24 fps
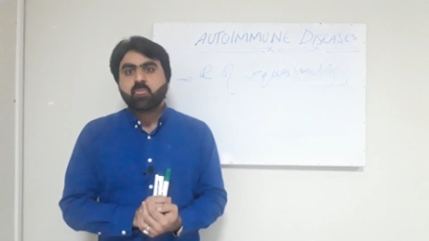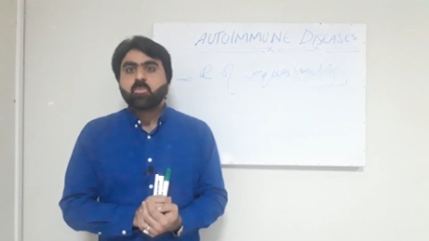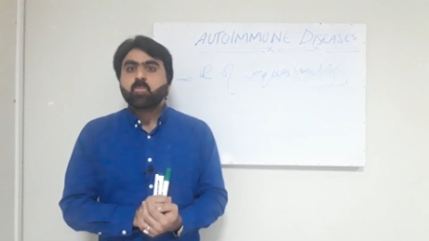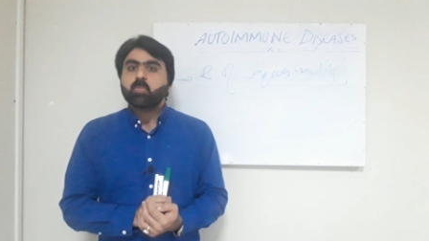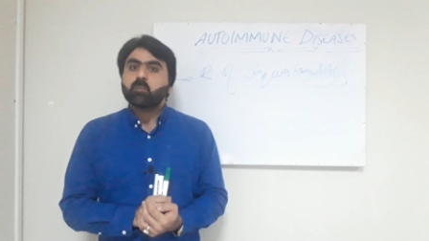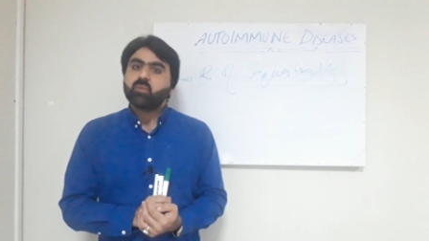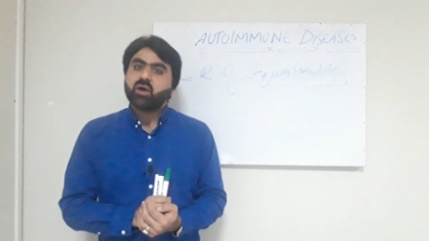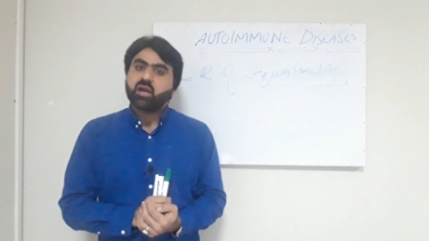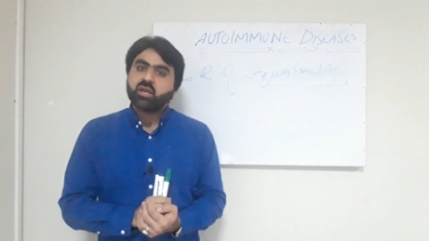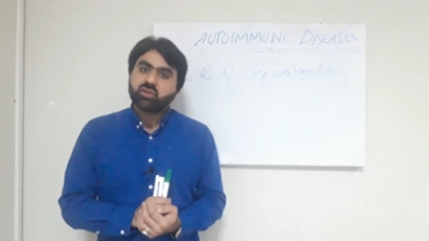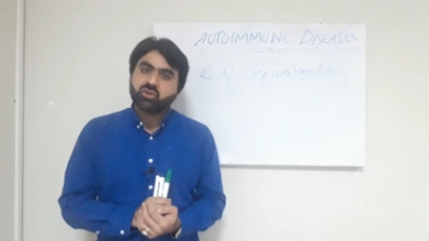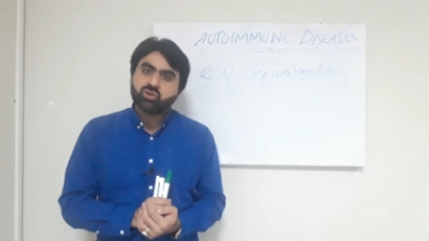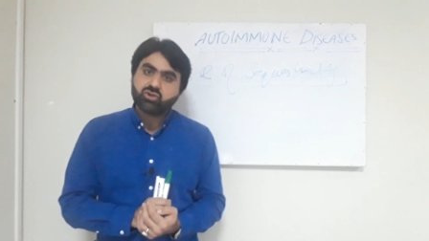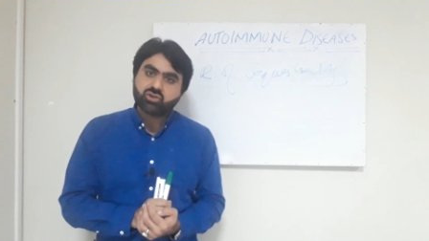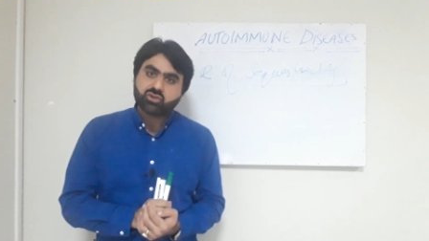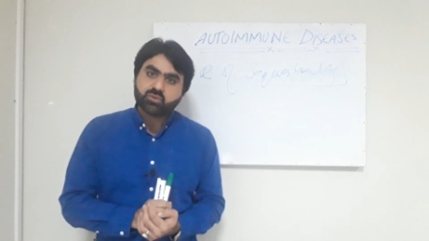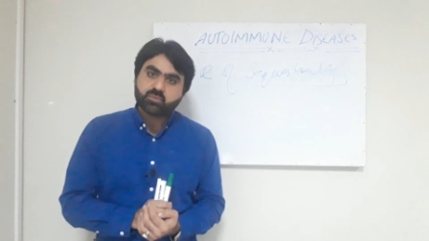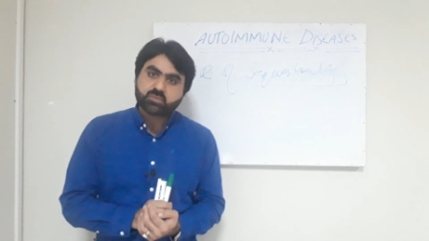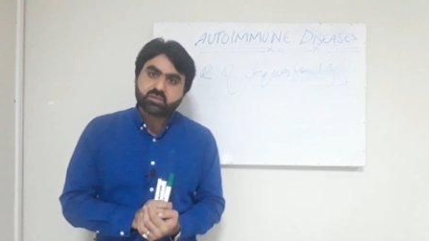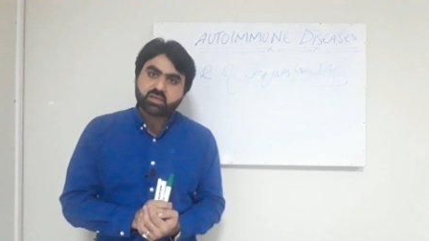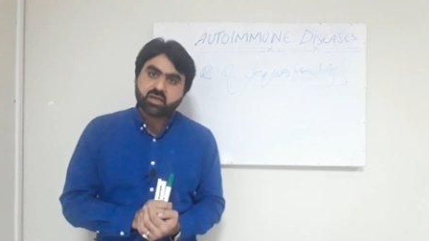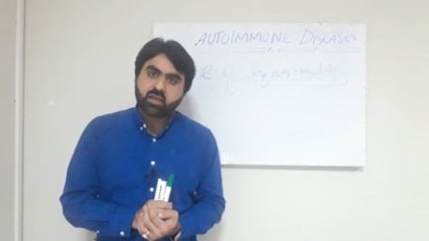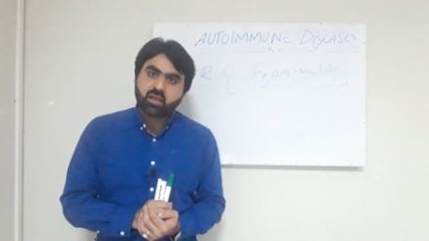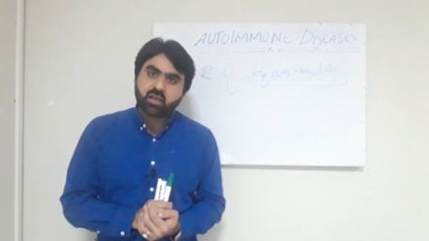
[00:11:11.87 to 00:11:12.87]
my
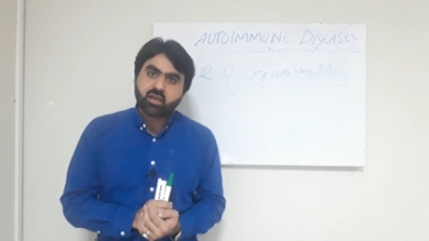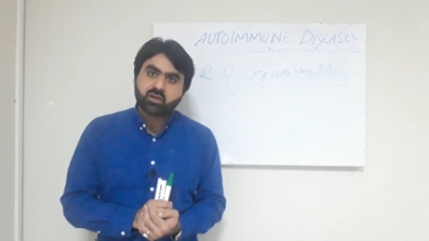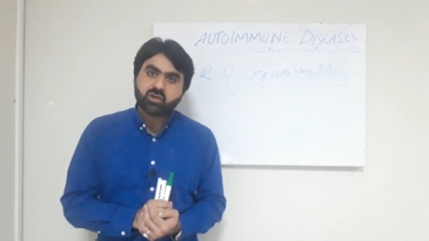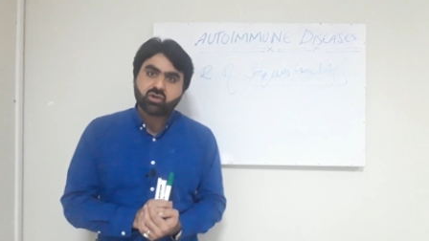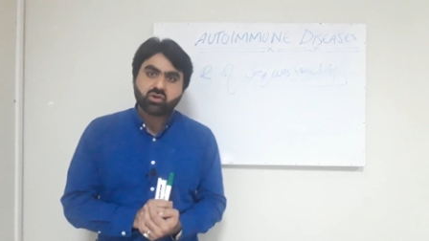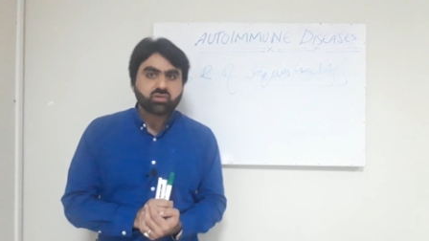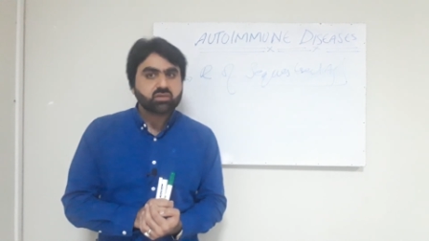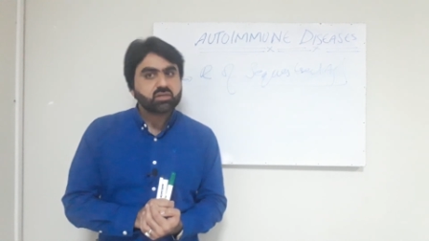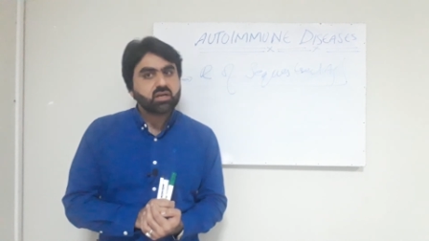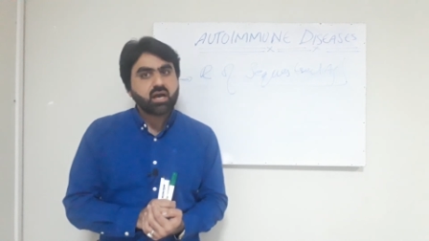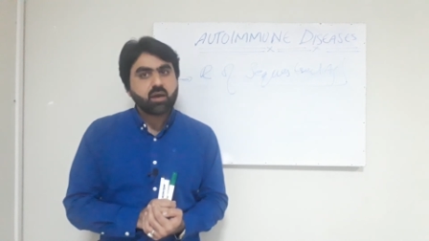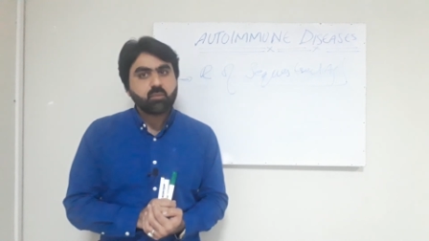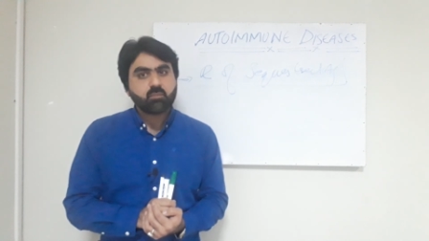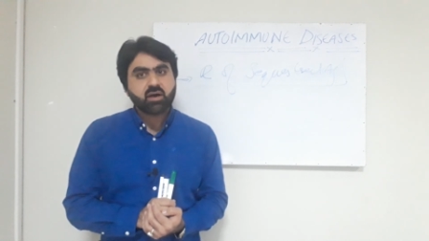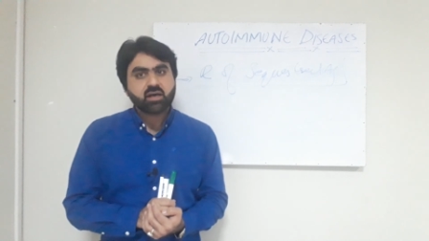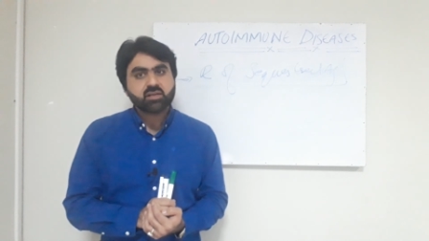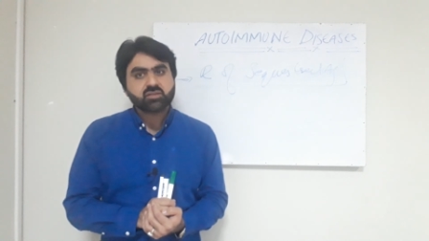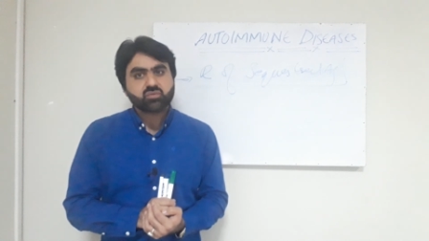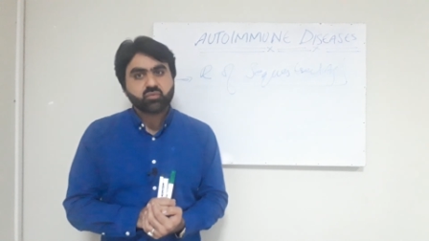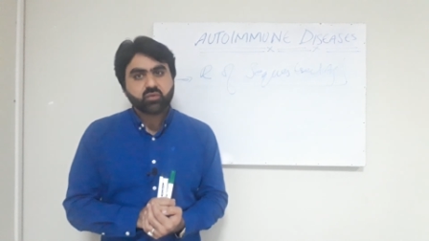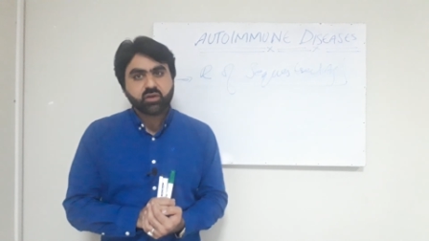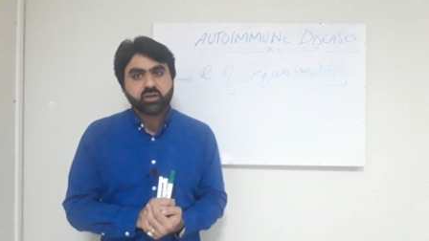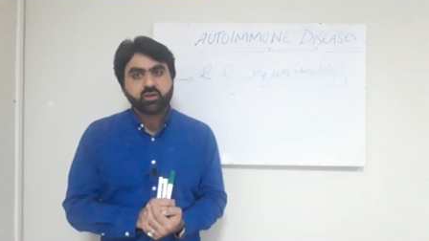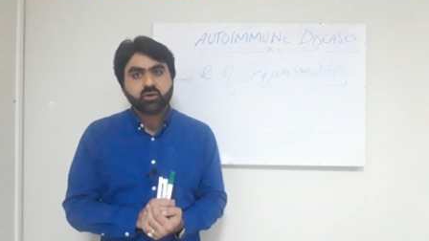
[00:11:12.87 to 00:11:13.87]
YouTube channel, Dr.
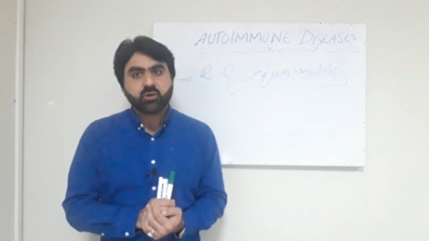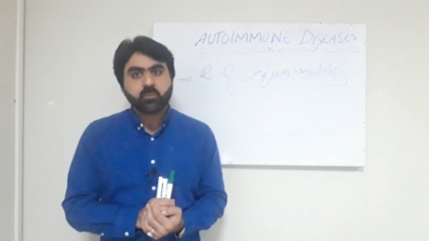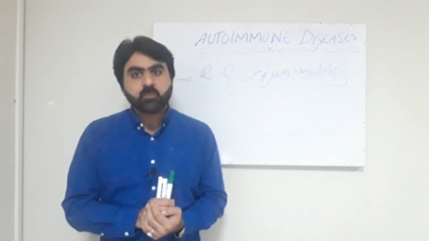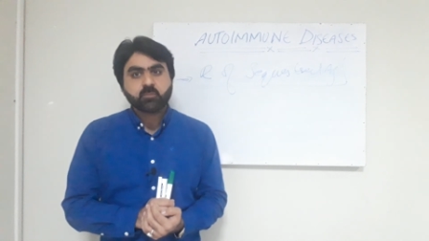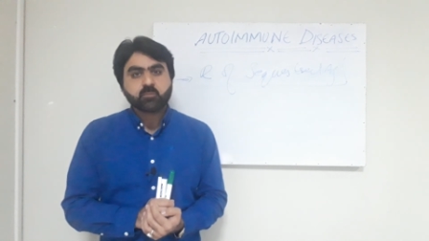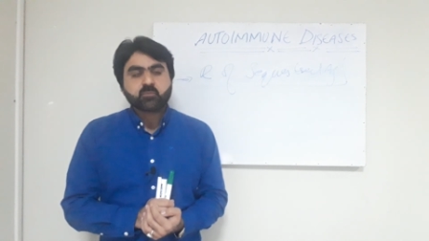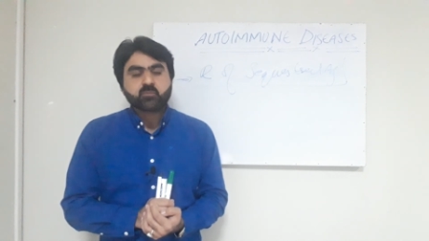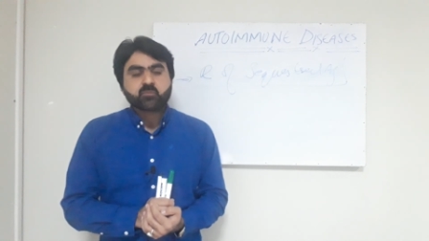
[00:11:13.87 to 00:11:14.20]
Aman's Video.